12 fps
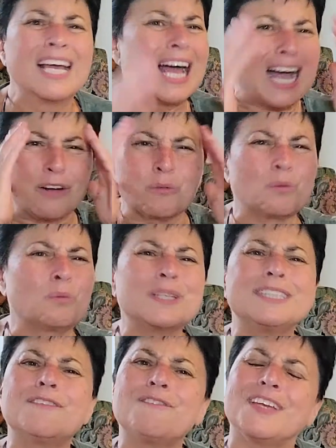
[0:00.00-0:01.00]

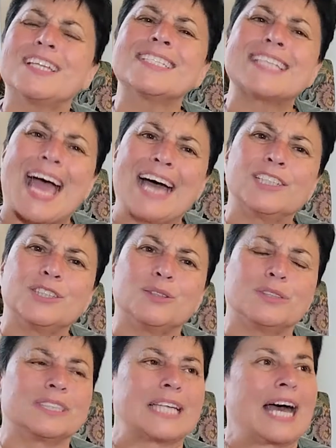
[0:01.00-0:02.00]
What defeatist
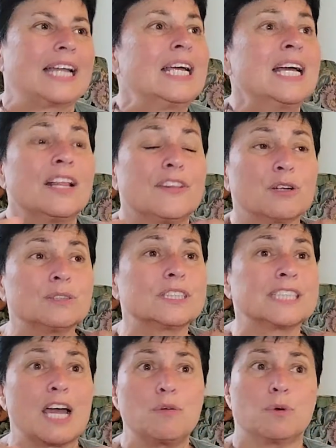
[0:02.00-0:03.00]
attitude is that? There was a
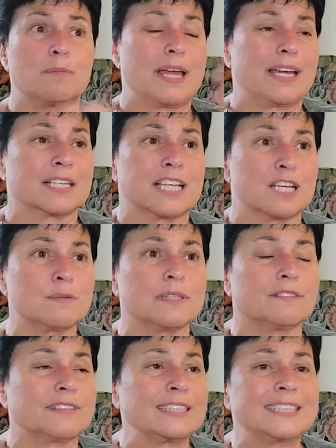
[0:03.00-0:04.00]
time when my ex-husband
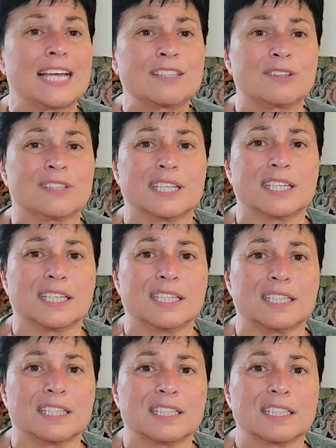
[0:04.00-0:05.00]
left, I sat there
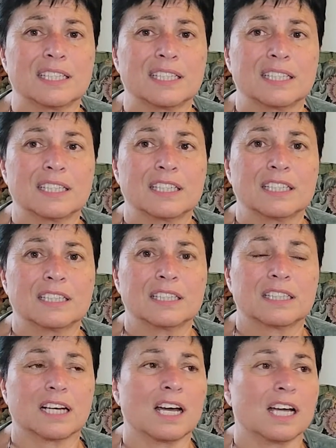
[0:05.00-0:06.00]
thinking,
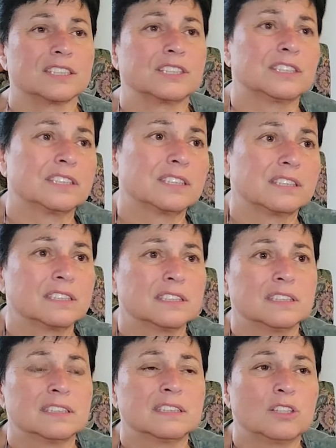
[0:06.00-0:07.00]
gosh,
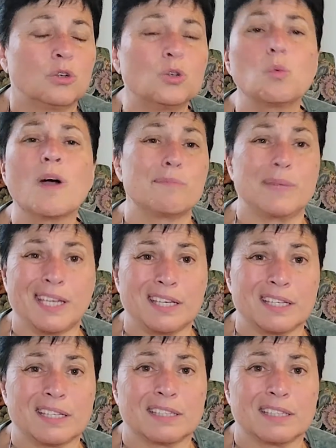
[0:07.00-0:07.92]
who'd want me?